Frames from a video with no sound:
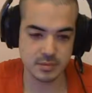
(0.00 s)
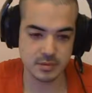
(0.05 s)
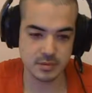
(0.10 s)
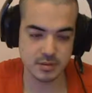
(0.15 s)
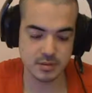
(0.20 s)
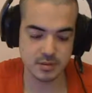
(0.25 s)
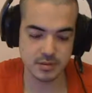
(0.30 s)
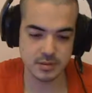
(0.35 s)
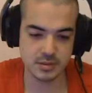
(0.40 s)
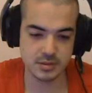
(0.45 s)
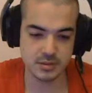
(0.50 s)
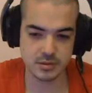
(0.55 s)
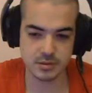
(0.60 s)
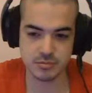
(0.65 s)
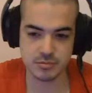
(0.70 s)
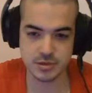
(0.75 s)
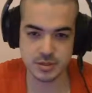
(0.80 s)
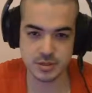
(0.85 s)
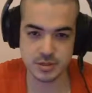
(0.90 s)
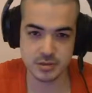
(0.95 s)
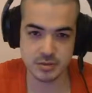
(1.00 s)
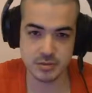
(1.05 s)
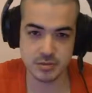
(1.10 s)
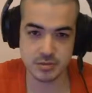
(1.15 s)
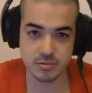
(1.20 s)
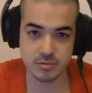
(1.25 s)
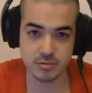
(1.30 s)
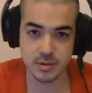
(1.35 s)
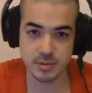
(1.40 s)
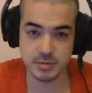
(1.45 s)
he starts raising a lot.
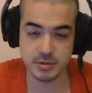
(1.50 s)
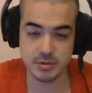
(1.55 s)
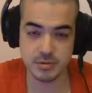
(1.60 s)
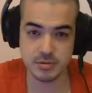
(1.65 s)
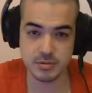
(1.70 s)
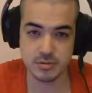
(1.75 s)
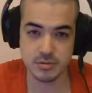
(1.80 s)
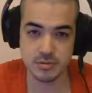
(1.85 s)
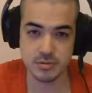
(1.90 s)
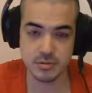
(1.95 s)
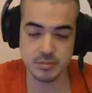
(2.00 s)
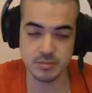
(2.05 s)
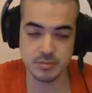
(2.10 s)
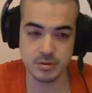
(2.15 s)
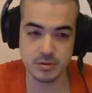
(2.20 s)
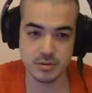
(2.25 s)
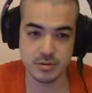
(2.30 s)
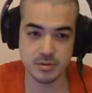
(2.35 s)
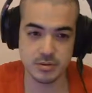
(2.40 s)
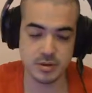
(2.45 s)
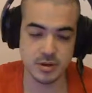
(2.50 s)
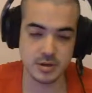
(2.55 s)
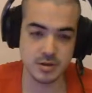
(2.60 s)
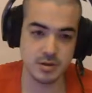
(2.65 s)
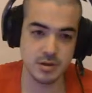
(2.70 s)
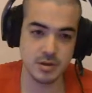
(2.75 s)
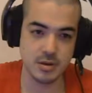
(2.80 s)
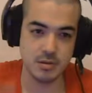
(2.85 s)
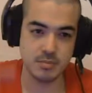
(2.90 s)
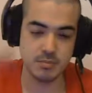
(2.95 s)
Or maybe you can put like
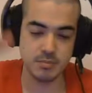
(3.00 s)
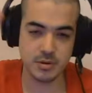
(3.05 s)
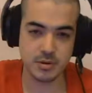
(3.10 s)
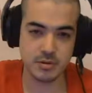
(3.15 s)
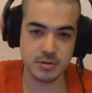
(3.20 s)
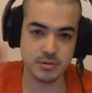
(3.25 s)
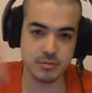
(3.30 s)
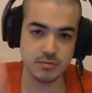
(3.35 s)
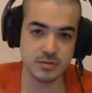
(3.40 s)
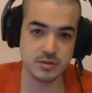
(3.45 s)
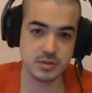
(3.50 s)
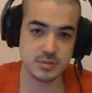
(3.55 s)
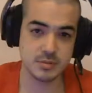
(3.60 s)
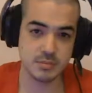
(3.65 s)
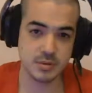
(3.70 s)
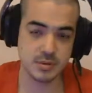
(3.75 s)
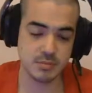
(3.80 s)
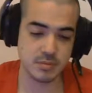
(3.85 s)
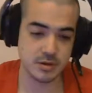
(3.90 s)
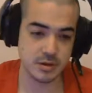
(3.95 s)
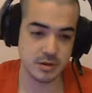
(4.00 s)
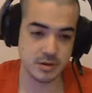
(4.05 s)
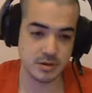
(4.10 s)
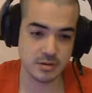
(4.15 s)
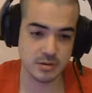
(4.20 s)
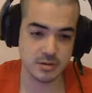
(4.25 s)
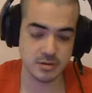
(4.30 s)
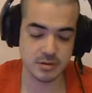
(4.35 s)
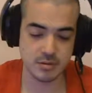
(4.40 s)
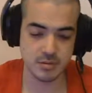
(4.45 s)
button versus big blind,
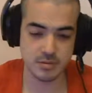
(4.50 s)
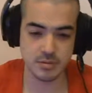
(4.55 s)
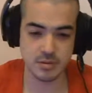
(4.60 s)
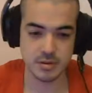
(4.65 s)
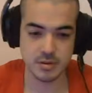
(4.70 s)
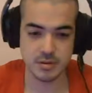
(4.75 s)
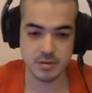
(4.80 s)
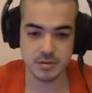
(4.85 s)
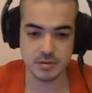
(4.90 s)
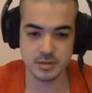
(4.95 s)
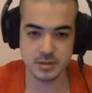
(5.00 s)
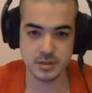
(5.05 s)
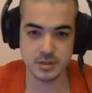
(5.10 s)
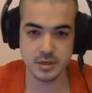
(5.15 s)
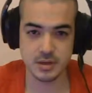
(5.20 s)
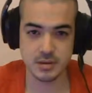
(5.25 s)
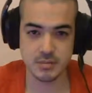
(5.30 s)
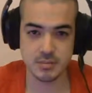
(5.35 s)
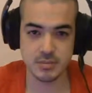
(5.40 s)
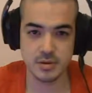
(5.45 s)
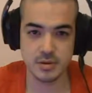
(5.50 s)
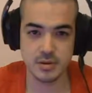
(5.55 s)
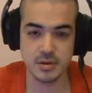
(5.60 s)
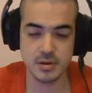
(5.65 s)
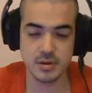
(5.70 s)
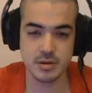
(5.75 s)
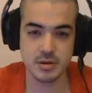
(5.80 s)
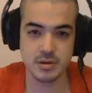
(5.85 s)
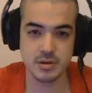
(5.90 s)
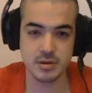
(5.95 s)
and then the same
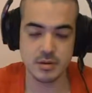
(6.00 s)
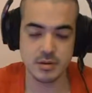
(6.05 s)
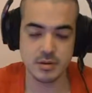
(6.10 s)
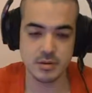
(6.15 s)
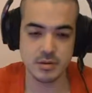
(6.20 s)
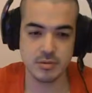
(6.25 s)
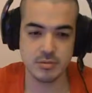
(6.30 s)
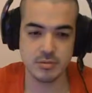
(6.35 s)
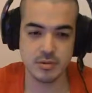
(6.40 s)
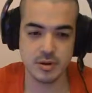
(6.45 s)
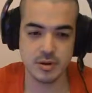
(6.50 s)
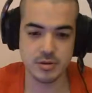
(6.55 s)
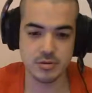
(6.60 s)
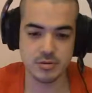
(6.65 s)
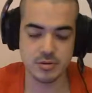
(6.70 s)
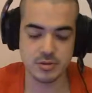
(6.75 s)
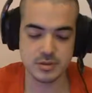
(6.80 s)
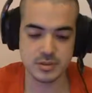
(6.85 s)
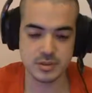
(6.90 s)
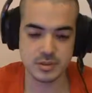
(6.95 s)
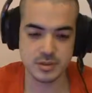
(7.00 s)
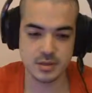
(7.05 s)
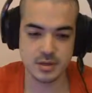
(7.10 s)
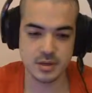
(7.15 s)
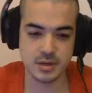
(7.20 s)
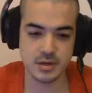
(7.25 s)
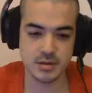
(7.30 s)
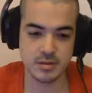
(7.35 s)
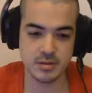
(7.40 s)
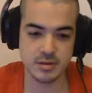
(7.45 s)
ranges,
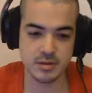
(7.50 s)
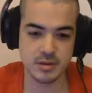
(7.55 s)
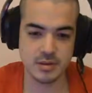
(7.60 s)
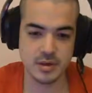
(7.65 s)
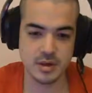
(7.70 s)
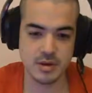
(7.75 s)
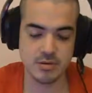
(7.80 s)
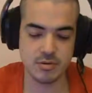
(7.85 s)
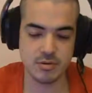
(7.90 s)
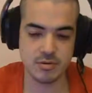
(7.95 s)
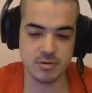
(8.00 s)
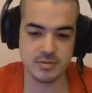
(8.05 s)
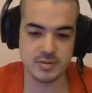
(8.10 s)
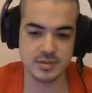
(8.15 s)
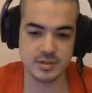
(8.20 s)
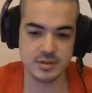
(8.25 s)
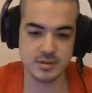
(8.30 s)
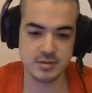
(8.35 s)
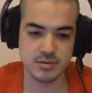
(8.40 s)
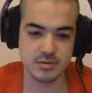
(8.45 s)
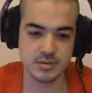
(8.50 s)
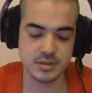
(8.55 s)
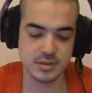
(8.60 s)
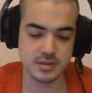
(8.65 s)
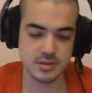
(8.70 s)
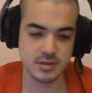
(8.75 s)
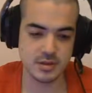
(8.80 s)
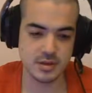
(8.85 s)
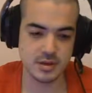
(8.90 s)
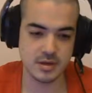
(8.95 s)
and then now all of a sudden you
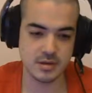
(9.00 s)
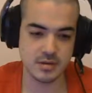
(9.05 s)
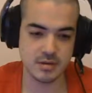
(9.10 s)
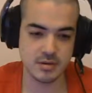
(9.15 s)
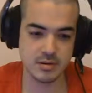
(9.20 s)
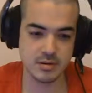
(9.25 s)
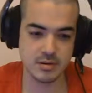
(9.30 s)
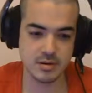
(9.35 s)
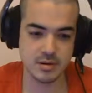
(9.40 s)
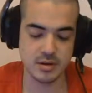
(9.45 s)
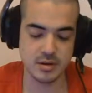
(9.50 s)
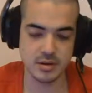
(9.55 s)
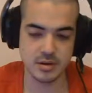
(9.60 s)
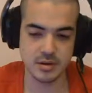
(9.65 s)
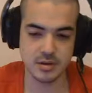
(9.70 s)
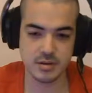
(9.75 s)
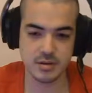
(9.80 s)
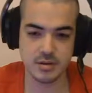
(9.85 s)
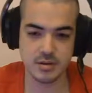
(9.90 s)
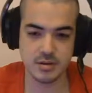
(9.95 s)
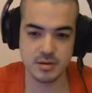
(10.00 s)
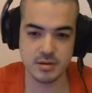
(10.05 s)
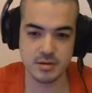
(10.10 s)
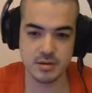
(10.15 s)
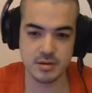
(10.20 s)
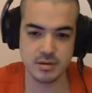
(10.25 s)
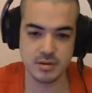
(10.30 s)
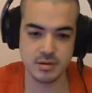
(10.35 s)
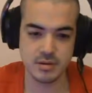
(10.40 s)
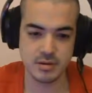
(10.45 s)
see that like
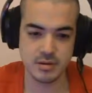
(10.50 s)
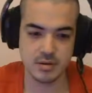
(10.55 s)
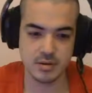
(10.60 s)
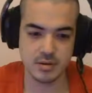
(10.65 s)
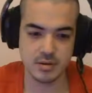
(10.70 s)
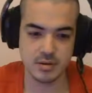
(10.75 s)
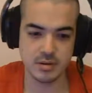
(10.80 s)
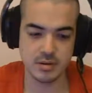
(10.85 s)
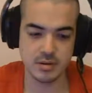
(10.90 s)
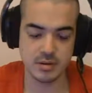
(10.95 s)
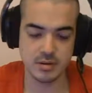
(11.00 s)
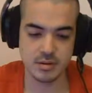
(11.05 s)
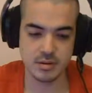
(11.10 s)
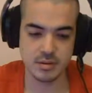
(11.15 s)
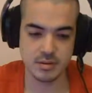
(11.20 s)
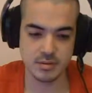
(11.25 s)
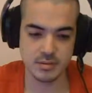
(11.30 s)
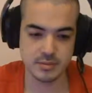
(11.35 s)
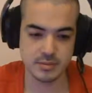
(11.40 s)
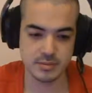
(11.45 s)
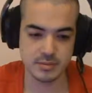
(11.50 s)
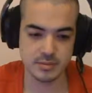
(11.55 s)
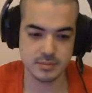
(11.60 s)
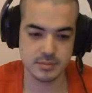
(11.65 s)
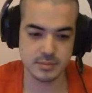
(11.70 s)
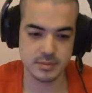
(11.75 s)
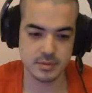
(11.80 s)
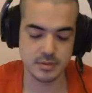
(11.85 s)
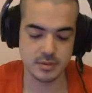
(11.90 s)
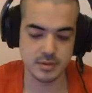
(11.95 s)
uh,
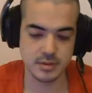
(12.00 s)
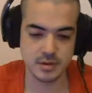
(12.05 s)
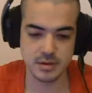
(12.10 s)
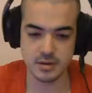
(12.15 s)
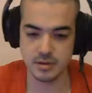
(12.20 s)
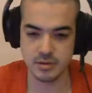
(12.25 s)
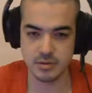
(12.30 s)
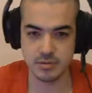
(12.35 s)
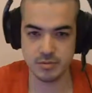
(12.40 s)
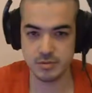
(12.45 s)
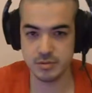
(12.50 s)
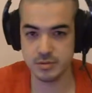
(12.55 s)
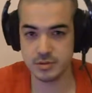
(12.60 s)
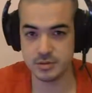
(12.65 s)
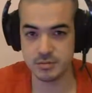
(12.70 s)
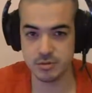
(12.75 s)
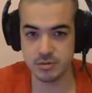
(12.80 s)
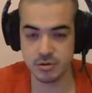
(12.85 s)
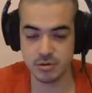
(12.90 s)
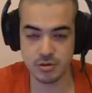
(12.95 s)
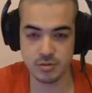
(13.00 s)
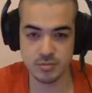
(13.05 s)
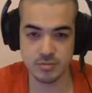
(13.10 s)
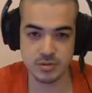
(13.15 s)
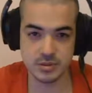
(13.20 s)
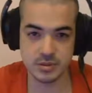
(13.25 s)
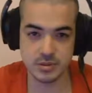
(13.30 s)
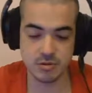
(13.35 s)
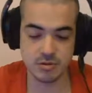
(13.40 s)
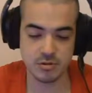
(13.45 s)
yeah, you switch in
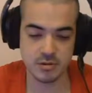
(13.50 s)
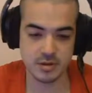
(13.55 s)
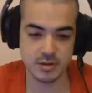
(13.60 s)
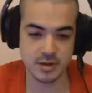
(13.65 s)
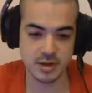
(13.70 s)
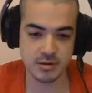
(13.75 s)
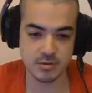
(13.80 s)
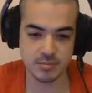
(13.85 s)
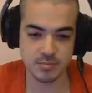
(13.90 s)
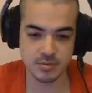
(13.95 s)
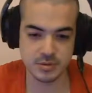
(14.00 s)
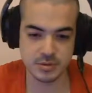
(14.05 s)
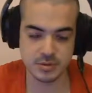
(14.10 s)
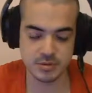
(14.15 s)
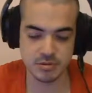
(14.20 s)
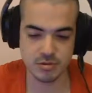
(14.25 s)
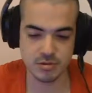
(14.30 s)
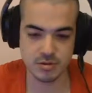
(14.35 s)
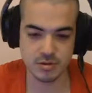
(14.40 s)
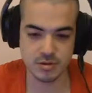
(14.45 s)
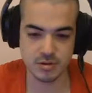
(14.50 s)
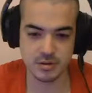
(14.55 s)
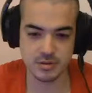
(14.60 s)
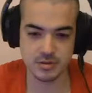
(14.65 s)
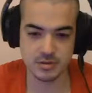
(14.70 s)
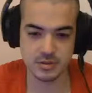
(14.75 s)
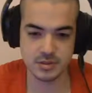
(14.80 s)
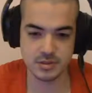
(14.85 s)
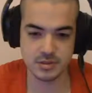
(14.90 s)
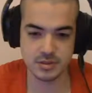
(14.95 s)
position and out of position, and you
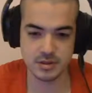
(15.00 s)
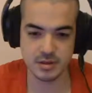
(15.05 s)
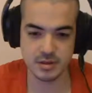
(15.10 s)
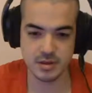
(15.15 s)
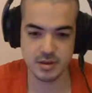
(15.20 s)
see that